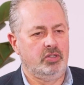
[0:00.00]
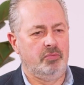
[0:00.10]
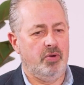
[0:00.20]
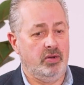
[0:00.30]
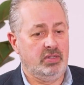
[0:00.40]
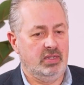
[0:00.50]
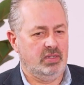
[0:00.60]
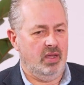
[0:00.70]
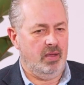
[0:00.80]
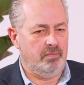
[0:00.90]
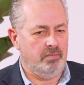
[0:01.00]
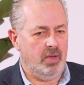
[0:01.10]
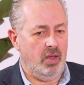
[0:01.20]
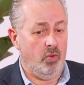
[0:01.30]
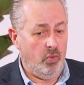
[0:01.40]
process an
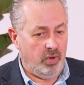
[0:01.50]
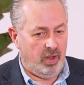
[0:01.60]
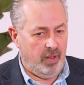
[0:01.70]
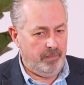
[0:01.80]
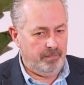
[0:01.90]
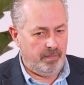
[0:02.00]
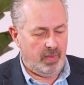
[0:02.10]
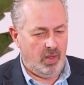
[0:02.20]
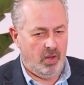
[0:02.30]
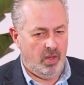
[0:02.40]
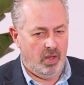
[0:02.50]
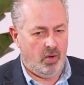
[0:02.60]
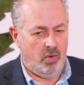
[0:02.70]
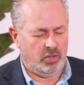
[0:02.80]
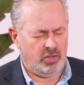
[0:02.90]
order,
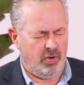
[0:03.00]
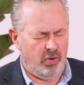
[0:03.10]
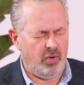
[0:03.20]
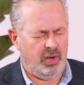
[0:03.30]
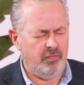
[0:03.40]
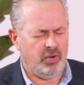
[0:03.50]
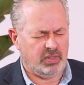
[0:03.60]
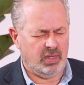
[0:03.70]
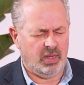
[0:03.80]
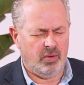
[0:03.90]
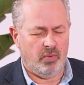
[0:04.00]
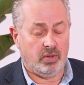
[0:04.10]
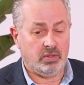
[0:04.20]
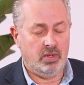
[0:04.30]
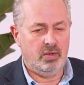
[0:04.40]
or an invoice, I think it was.